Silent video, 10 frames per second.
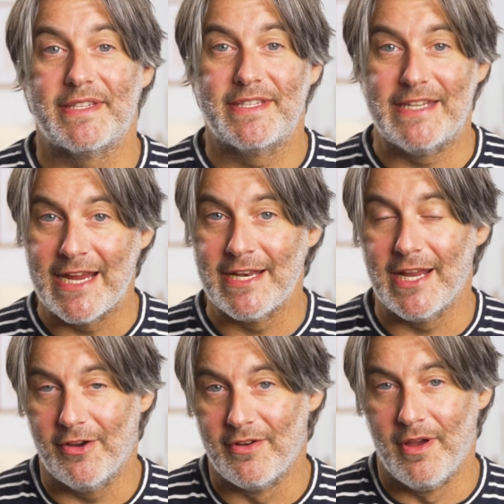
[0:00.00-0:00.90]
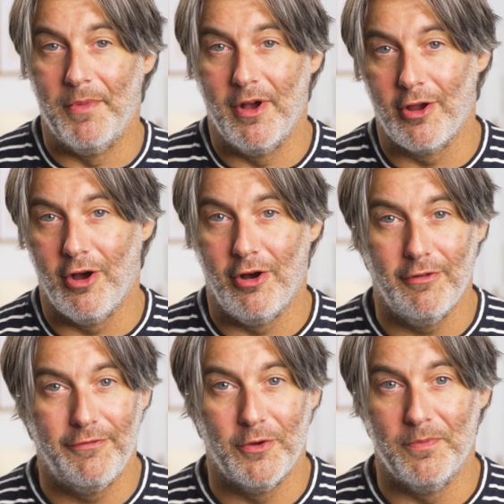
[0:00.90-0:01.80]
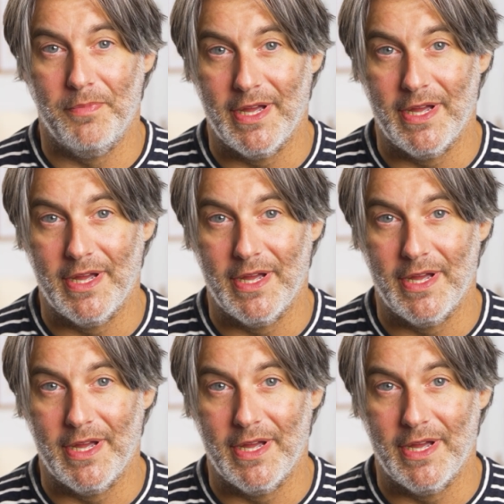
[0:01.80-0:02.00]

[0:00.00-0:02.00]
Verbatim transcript: a standout among all foam